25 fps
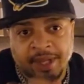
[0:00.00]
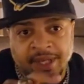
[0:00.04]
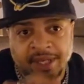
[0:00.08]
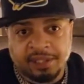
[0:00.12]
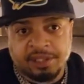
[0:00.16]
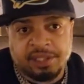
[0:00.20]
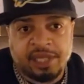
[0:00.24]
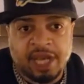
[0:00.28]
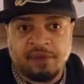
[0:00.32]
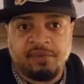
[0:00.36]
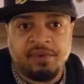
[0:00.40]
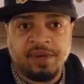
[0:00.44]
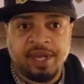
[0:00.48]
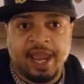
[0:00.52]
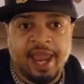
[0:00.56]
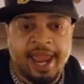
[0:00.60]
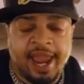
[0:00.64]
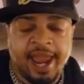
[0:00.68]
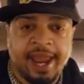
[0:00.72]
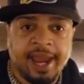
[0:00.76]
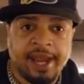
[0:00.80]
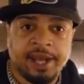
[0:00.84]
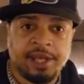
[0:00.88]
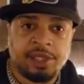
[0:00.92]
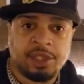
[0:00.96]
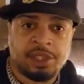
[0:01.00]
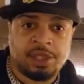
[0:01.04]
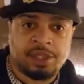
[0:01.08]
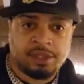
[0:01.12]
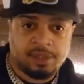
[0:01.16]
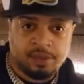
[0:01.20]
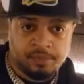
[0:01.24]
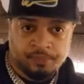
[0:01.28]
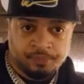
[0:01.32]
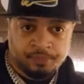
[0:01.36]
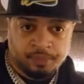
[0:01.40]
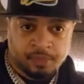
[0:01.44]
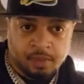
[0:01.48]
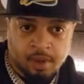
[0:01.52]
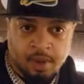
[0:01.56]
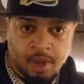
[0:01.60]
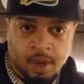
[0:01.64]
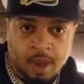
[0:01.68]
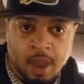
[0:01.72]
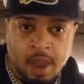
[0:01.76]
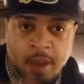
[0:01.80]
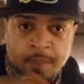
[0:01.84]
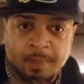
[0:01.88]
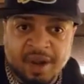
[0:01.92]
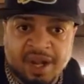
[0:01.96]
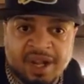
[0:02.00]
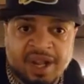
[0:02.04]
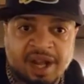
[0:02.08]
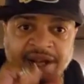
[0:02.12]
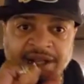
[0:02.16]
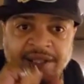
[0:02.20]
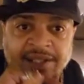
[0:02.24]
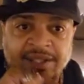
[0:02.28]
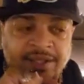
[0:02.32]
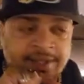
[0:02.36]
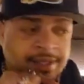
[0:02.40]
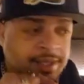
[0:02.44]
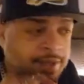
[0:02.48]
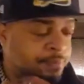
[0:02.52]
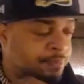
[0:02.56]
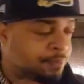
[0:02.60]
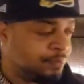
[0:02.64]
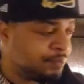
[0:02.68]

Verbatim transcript: military age. Because